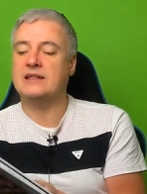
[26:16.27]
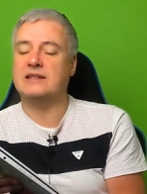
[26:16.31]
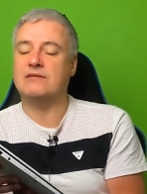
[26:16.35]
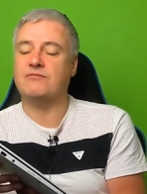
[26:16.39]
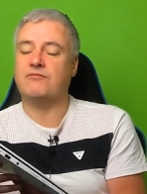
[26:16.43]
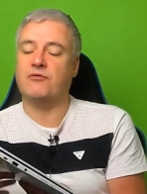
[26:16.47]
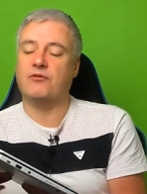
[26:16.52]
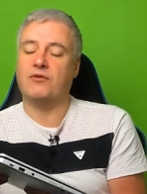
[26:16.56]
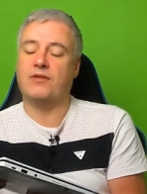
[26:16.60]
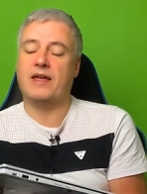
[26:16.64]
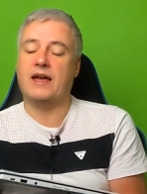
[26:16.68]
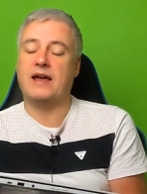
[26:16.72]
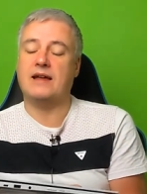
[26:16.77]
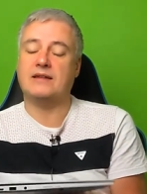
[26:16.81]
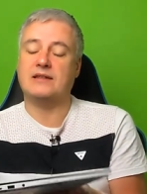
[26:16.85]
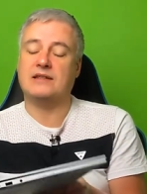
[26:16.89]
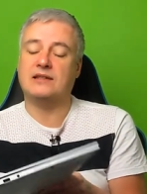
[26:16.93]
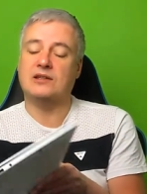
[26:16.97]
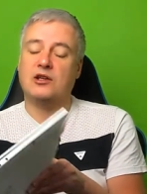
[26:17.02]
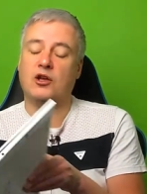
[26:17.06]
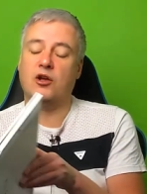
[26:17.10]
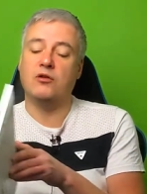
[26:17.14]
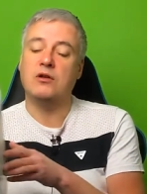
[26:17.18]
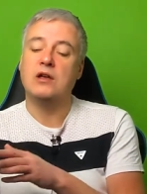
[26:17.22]
for that.
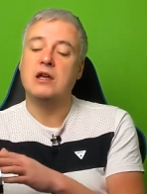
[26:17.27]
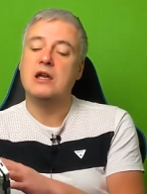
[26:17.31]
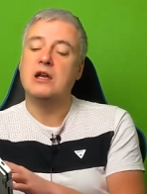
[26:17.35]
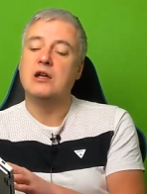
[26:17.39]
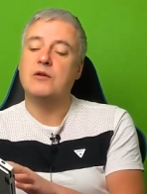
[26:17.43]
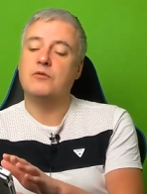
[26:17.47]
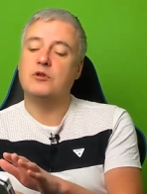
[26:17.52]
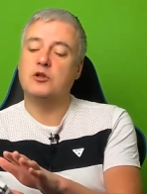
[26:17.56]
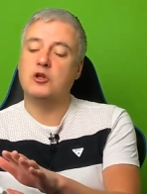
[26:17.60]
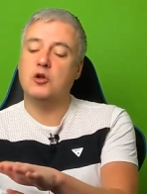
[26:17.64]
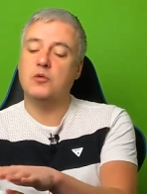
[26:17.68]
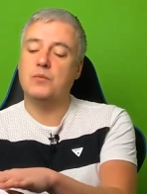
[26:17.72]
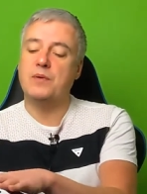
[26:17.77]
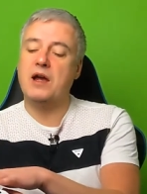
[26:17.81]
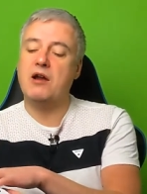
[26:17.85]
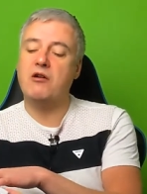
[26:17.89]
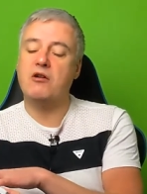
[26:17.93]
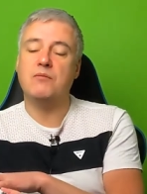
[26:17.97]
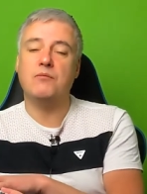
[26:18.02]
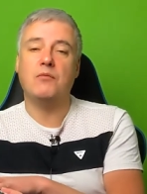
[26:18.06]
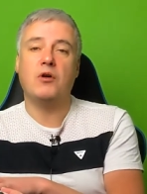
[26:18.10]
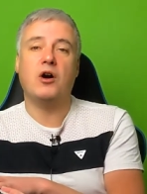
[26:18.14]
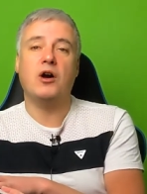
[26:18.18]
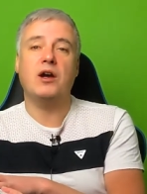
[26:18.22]
So do bear
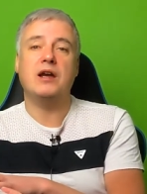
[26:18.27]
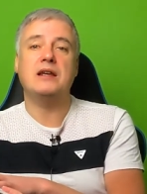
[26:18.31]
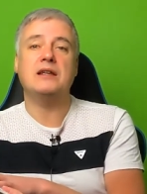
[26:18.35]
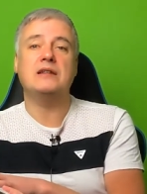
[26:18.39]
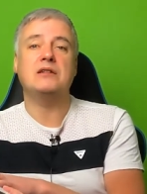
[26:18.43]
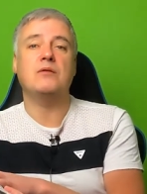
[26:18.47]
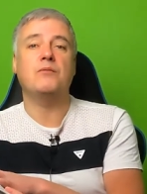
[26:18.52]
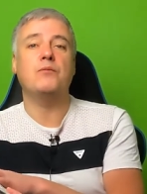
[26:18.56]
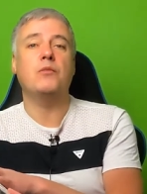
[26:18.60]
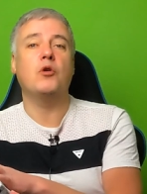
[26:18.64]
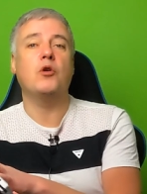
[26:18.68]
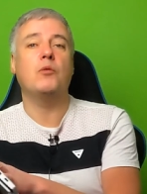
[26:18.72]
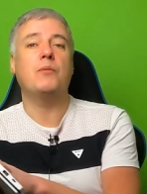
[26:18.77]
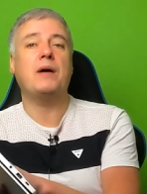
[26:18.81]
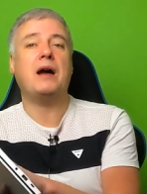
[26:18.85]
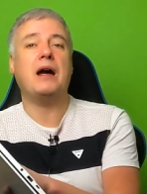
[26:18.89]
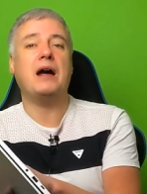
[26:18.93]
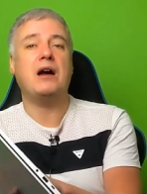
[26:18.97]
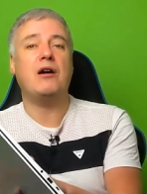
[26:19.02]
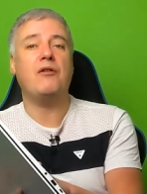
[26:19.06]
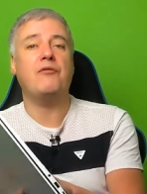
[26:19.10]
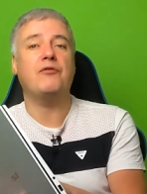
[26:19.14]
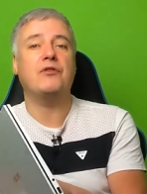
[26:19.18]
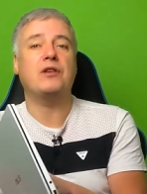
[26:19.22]
in mind, the more
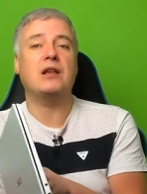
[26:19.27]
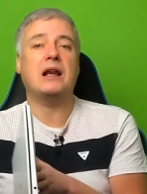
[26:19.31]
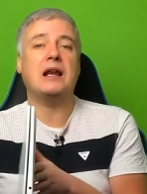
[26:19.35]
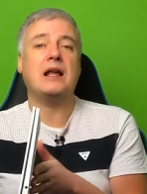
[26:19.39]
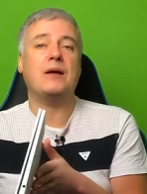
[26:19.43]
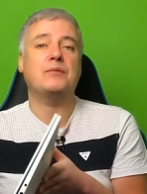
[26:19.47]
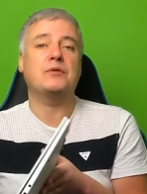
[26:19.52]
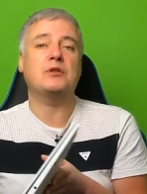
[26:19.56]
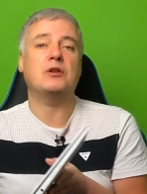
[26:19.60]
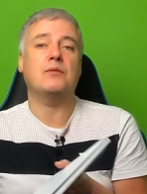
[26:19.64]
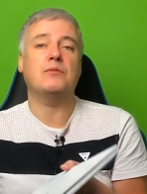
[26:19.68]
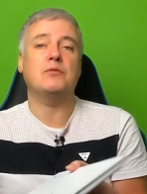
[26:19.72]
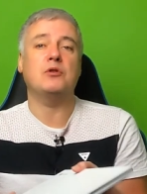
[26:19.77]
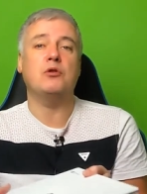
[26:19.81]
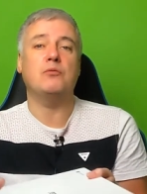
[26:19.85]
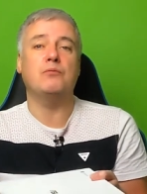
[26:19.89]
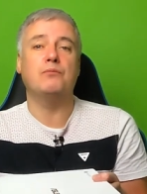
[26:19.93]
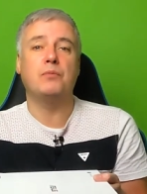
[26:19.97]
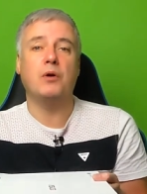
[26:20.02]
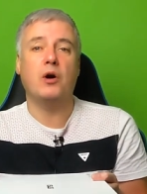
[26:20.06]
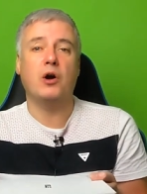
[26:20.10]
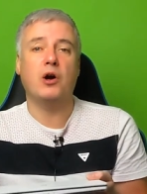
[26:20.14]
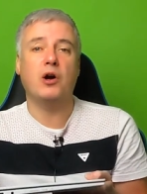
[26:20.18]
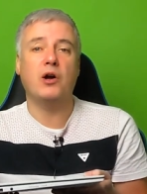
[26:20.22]
powerful the laptop you
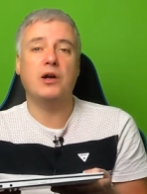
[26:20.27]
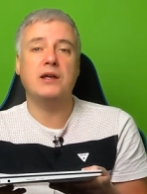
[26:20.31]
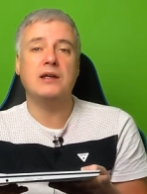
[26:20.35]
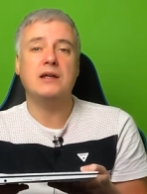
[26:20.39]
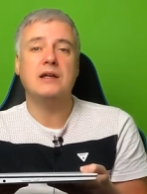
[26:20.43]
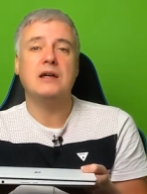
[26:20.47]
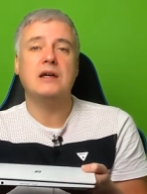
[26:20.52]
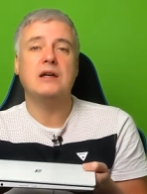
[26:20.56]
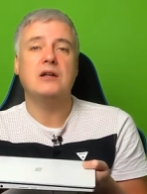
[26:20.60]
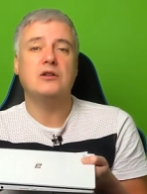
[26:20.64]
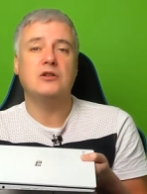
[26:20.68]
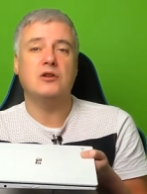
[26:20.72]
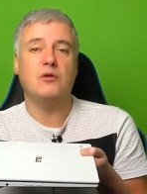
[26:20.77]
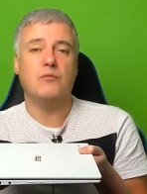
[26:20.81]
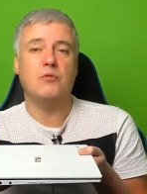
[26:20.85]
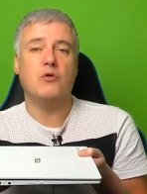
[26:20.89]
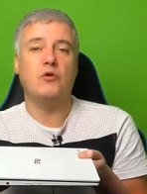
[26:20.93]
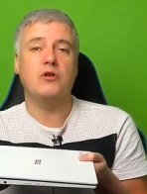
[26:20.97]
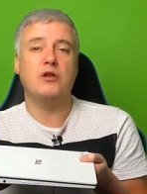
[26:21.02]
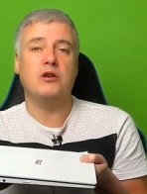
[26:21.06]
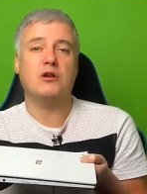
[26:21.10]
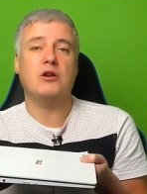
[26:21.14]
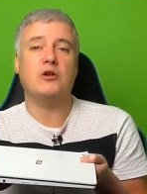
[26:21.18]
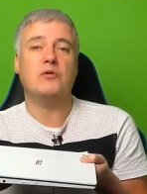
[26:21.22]
buy, the
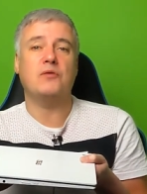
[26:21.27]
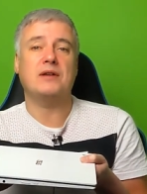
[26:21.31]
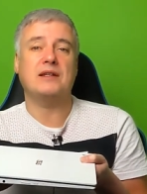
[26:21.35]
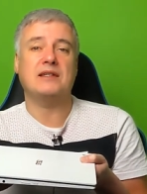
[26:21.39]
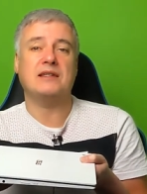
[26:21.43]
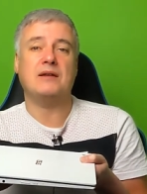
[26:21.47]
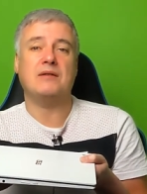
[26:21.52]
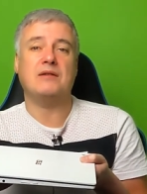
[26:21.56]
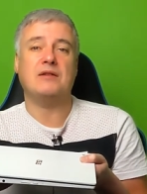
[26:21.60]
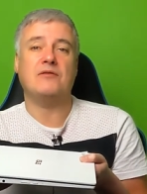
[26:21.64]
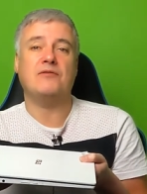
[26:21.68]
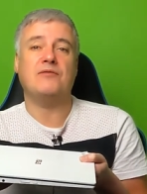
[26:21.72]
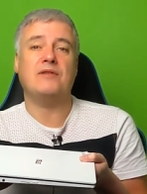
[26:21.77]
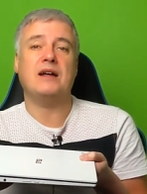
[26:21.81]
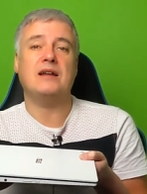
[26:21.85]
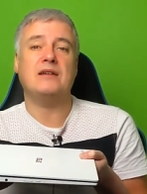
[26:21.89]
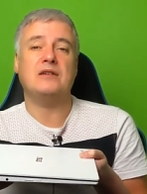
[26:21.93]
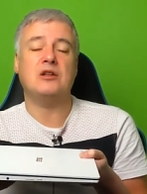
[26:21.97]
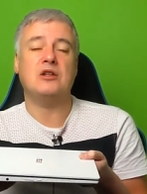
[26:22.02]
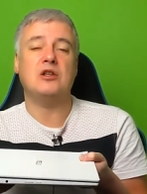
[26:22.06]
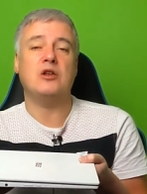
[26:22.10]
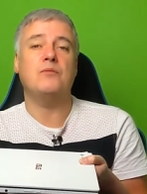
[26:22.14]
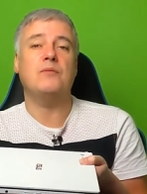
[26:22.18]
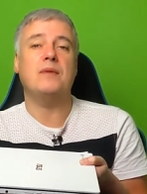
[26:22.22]
more you've got to accept the fact
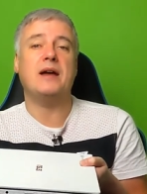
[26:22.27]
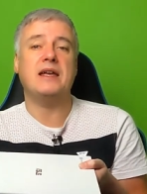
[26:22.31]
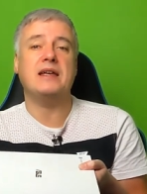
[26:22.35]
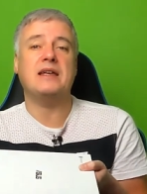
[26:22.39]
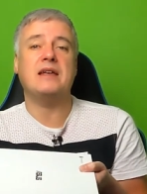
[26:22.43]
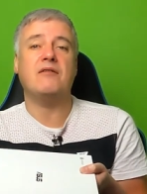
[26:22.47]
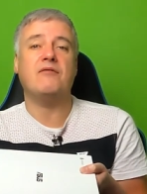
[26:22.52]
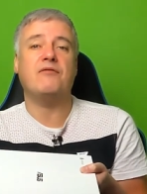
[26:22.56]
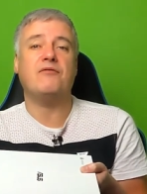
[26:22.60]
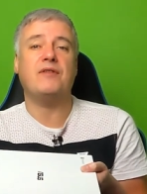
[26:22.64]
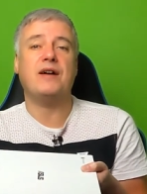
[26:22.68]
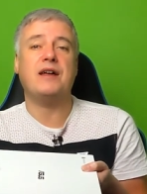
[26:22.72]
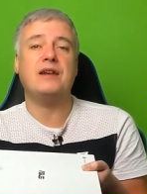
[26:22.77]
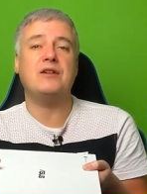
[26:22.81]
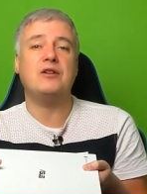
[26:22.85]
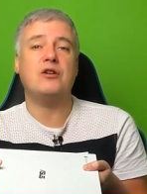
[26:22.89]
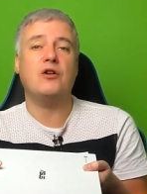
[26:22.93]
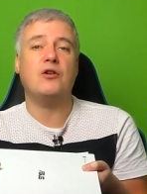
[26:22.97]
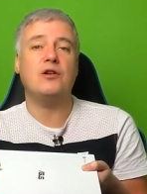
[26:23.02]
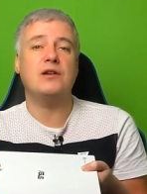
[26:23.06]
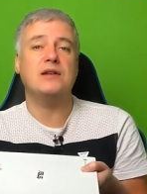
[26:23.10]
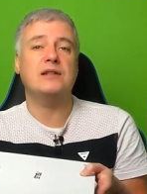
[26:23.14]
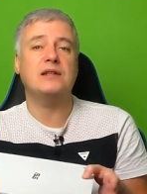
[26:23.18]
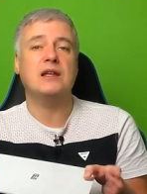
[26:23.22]
that you may get fan
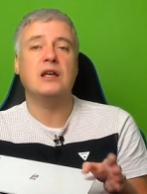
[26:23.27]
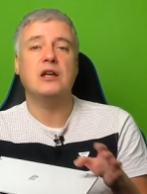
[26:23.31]
noise,